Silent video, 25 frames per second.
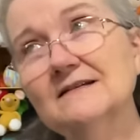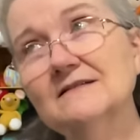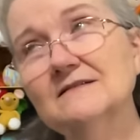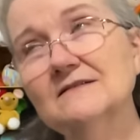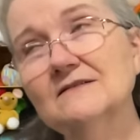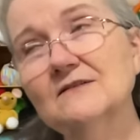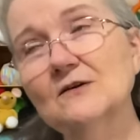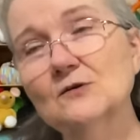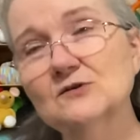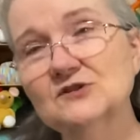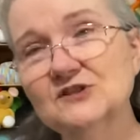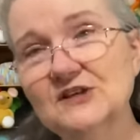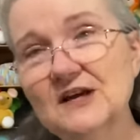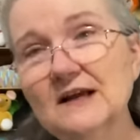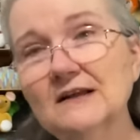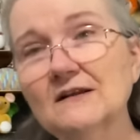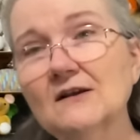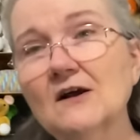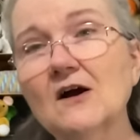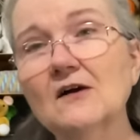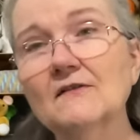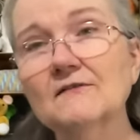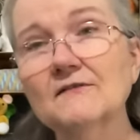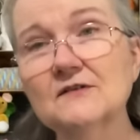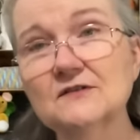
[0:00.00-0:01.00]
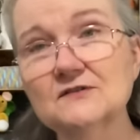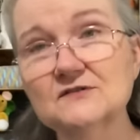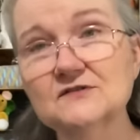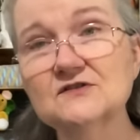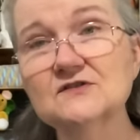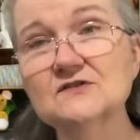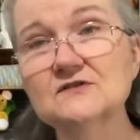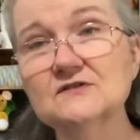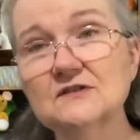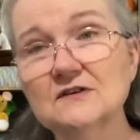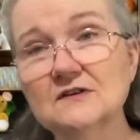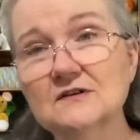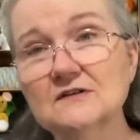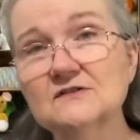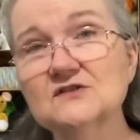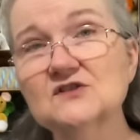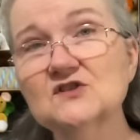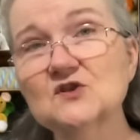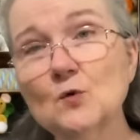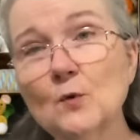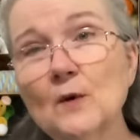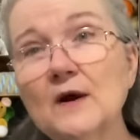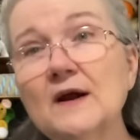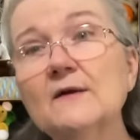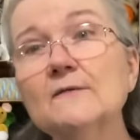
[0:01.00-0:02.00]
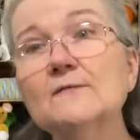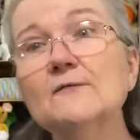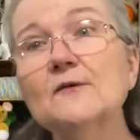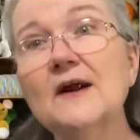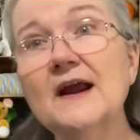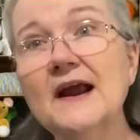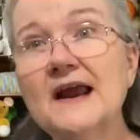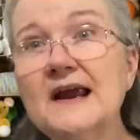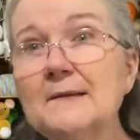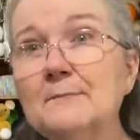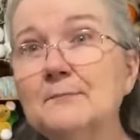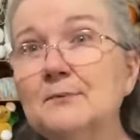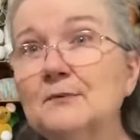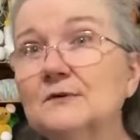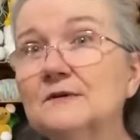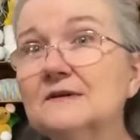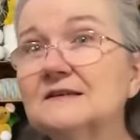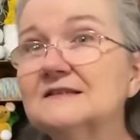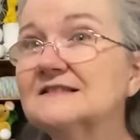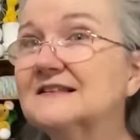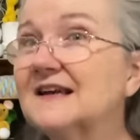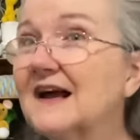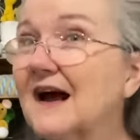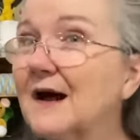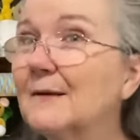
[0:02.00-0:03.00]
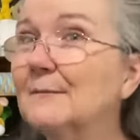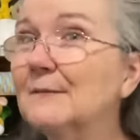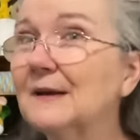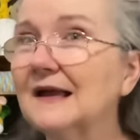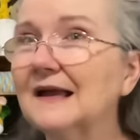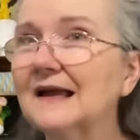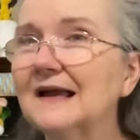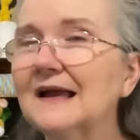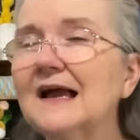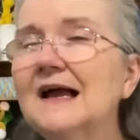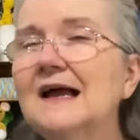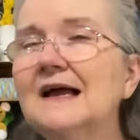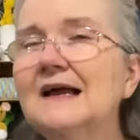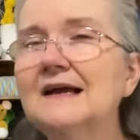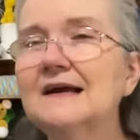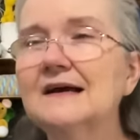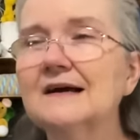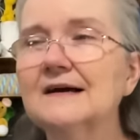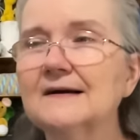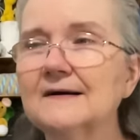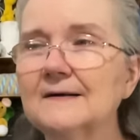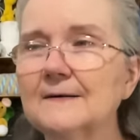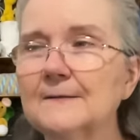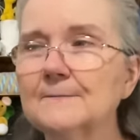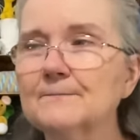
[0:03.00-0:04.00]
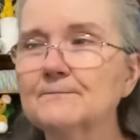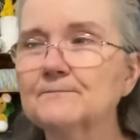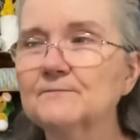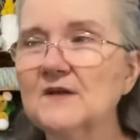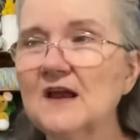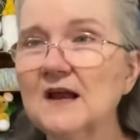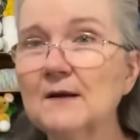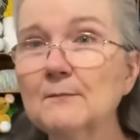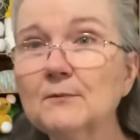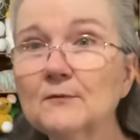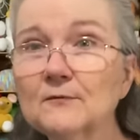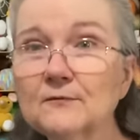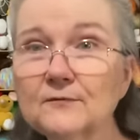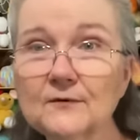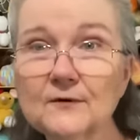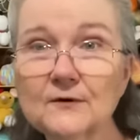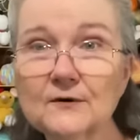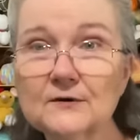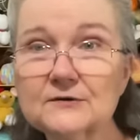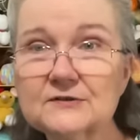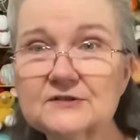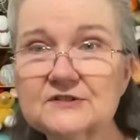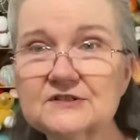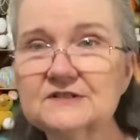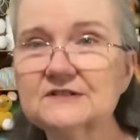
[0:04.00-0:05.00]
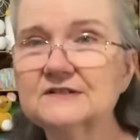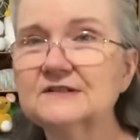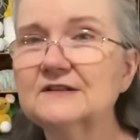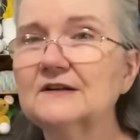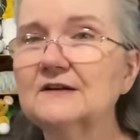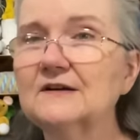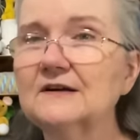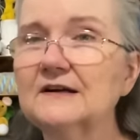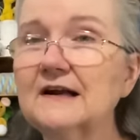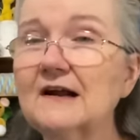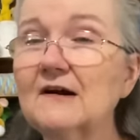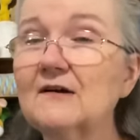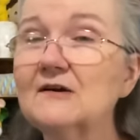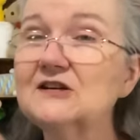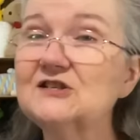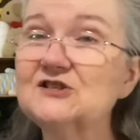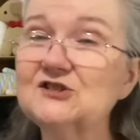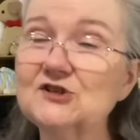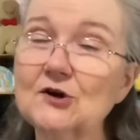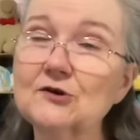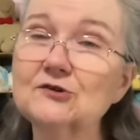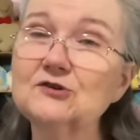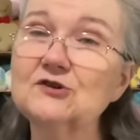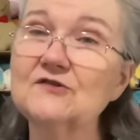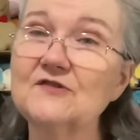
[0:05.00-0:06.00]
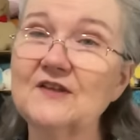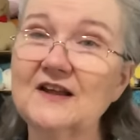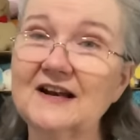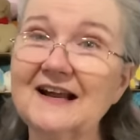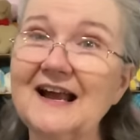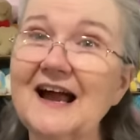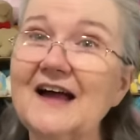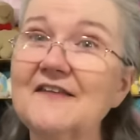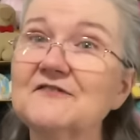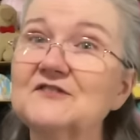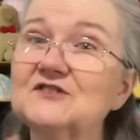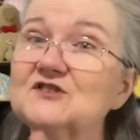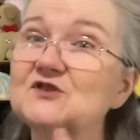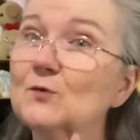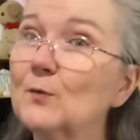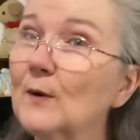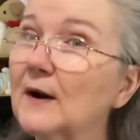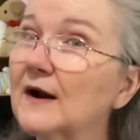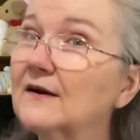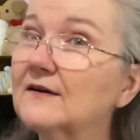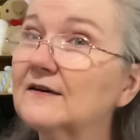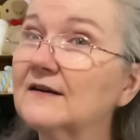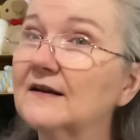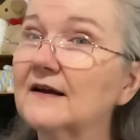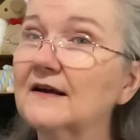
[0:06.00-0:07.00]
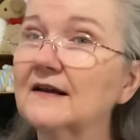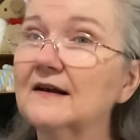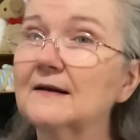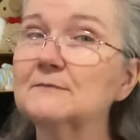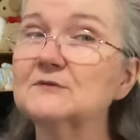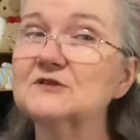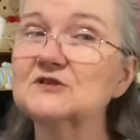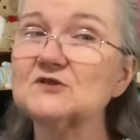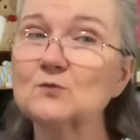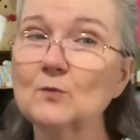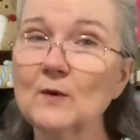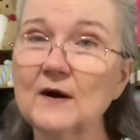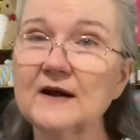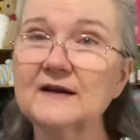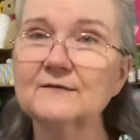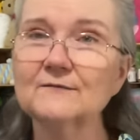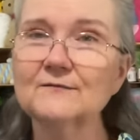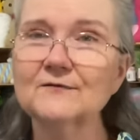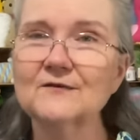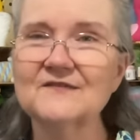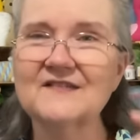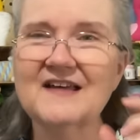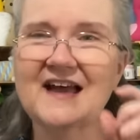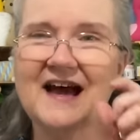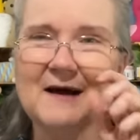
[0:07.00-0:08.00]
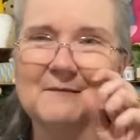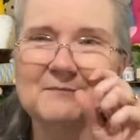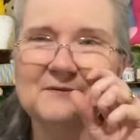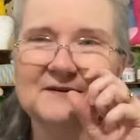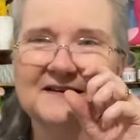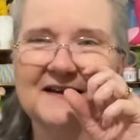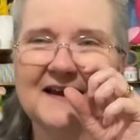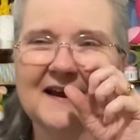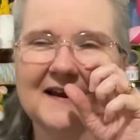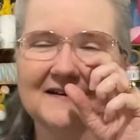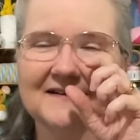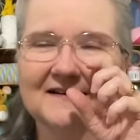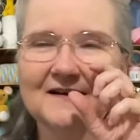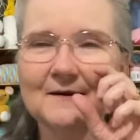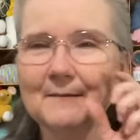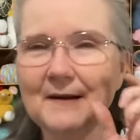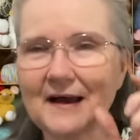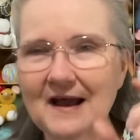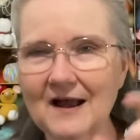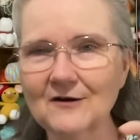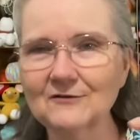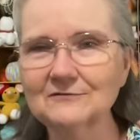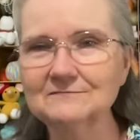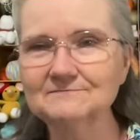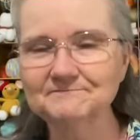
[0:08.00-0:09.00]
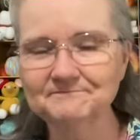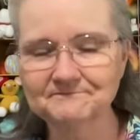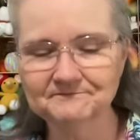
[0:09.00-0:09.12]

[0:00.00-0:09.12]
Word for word: Crochet Along, the square for April is coming, April 1st. You know, and I already showed you that I got the square done. I'm just waiting for the applique to come out.